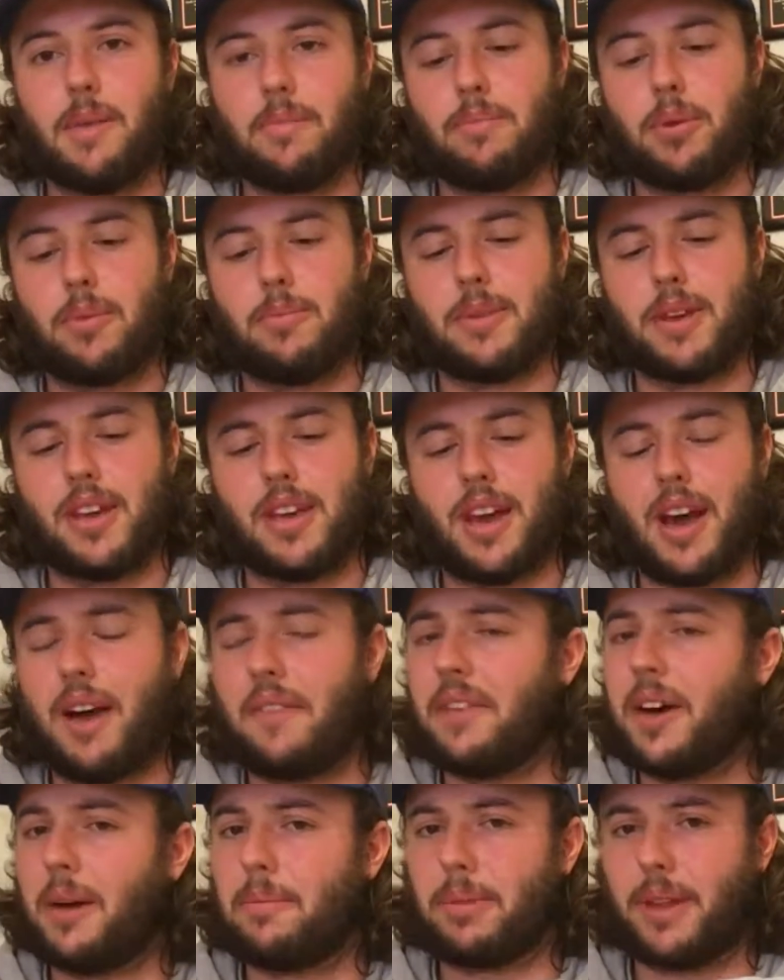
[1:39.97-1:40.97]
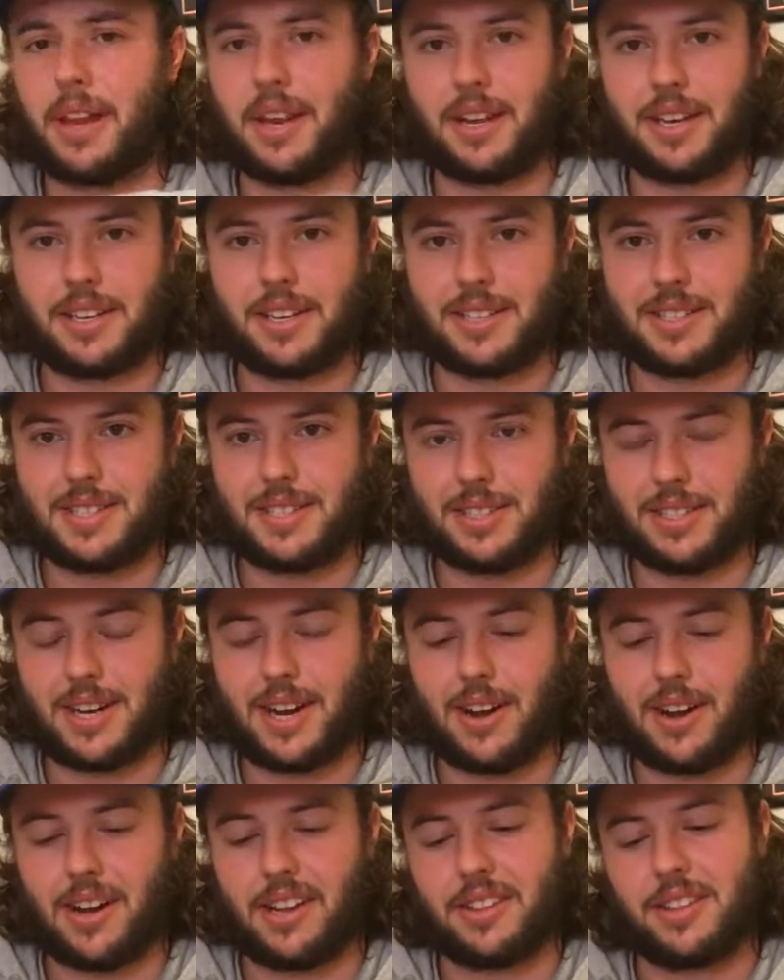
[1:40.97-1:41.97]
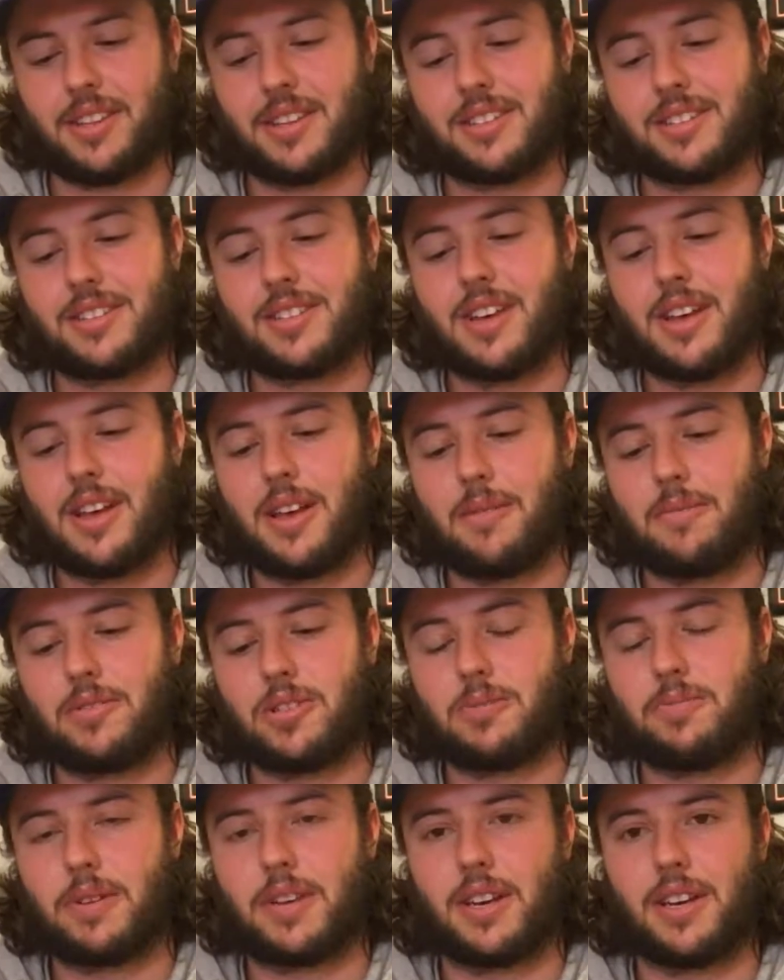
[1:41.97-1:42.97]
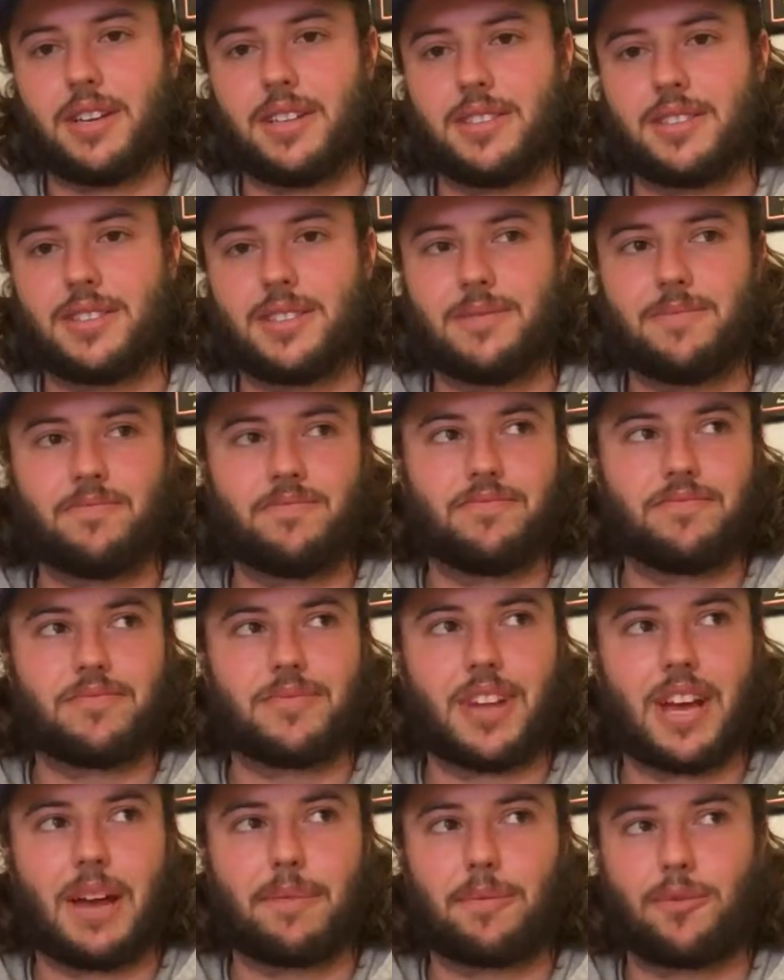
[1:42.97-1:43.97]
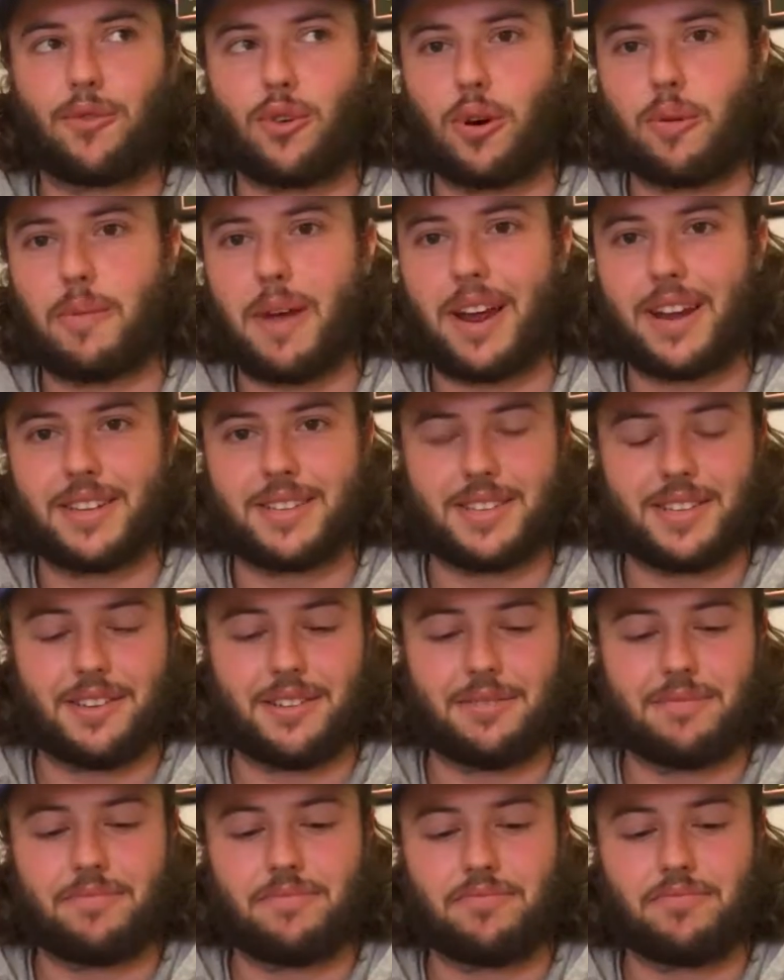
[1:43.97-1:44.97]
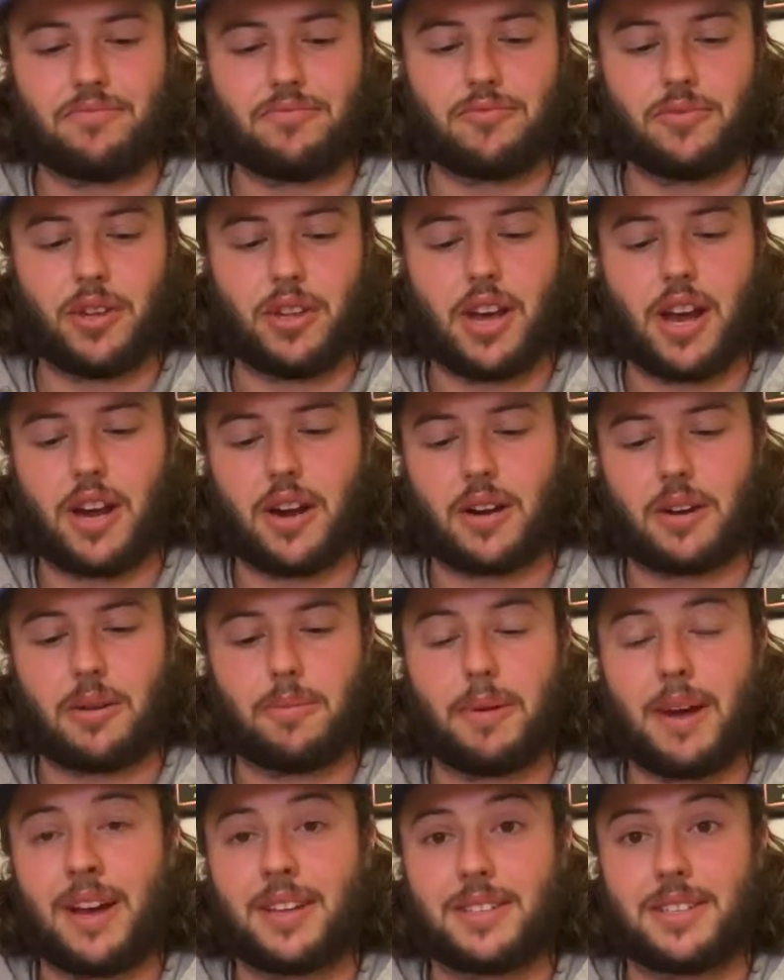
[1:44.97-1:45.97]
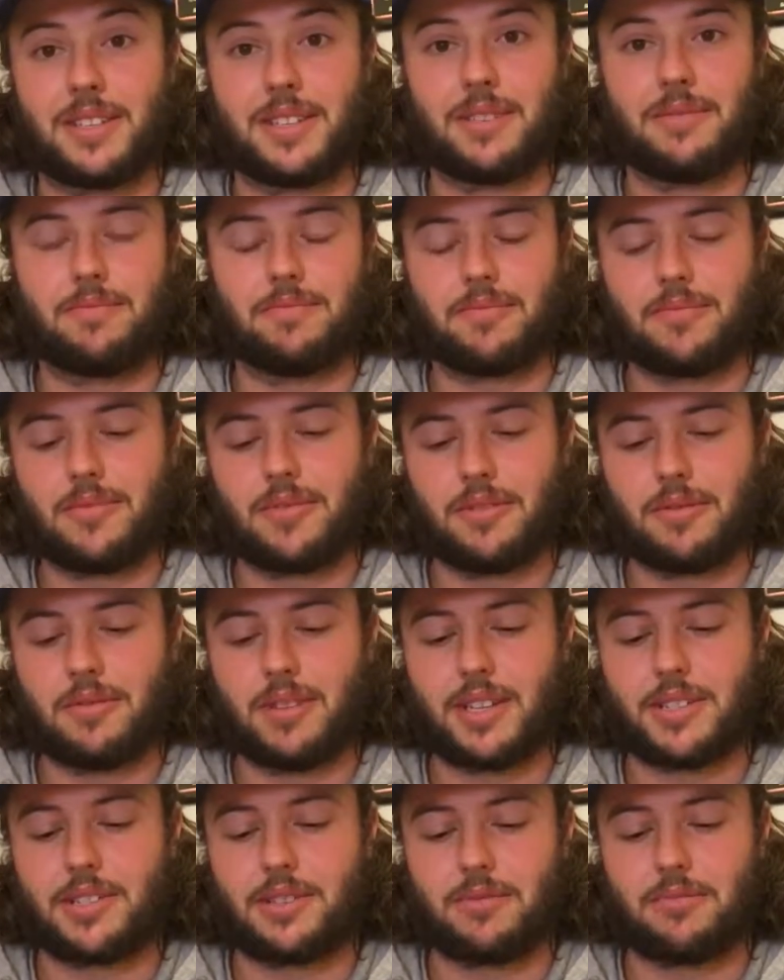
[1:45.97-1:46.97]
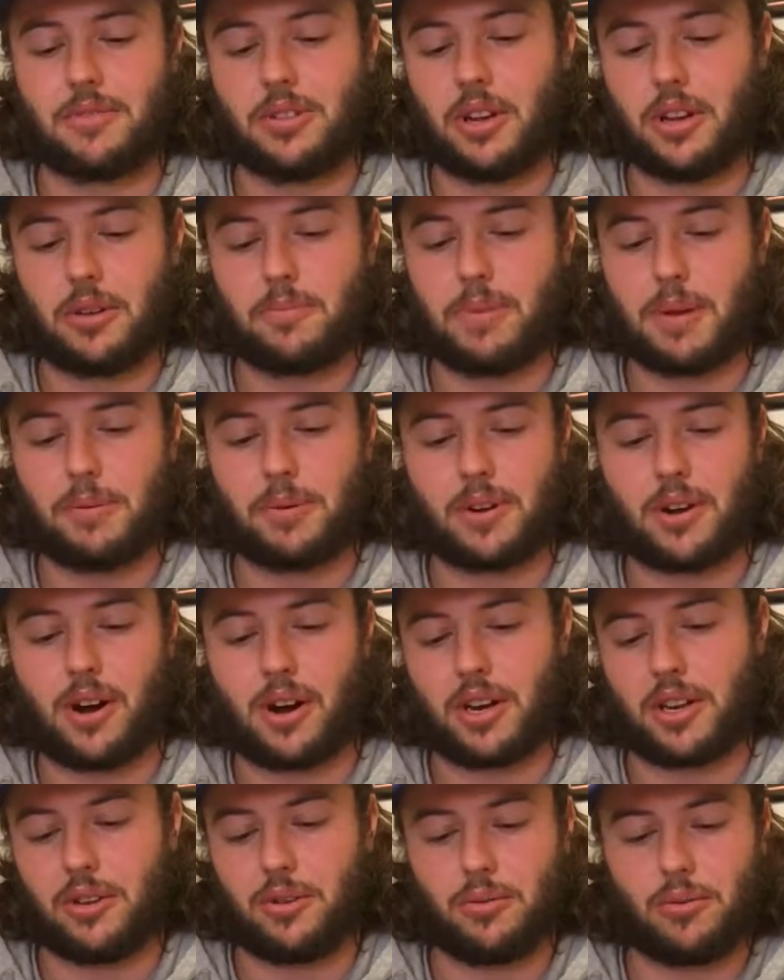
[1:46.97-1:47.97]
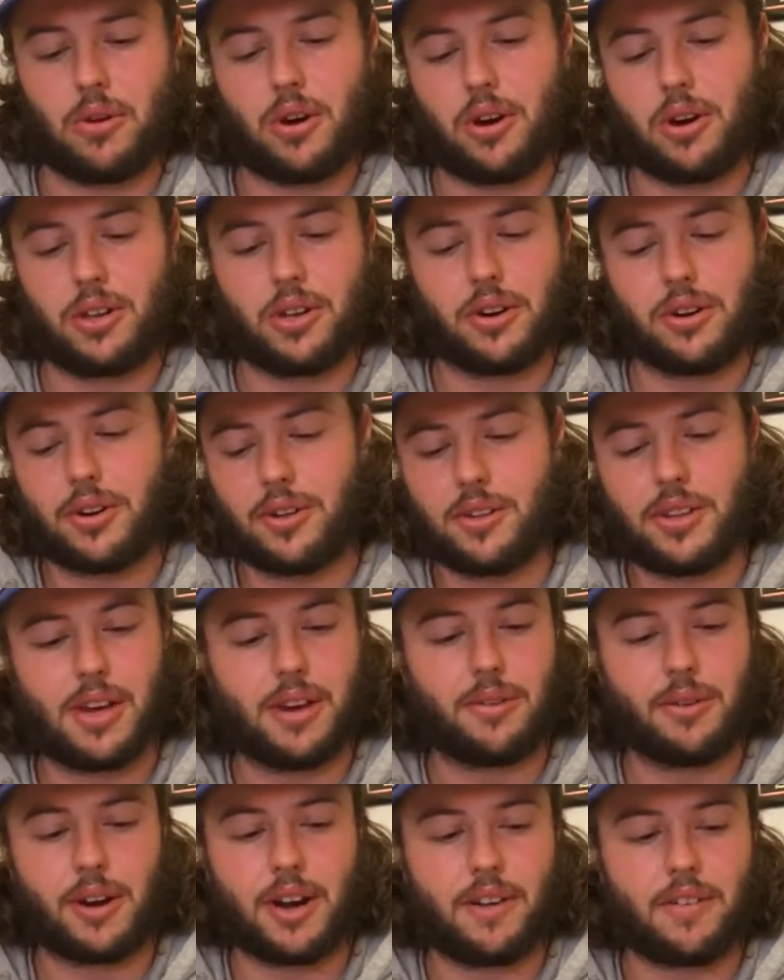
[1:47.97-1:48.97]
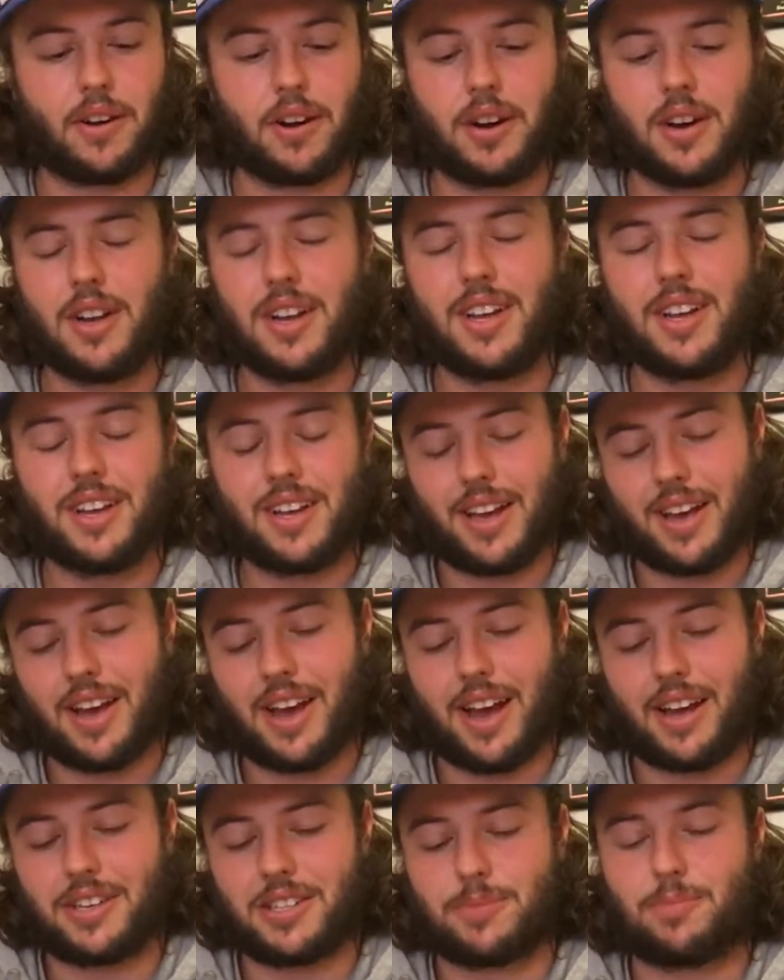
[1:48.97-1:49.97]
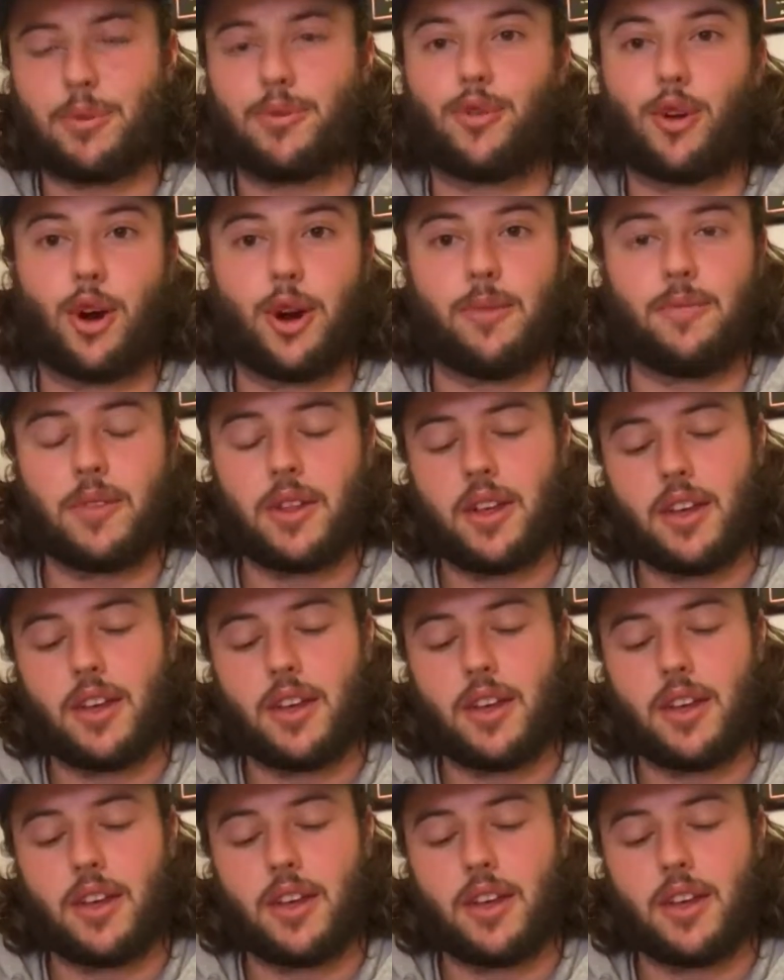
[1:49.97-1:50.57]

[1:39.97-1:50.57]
But me, I'm not planning on concealed carrying this just because I prefer magazine with higher capacity. That's, people can argue, well, you don't need that, whatever. I just prefer it.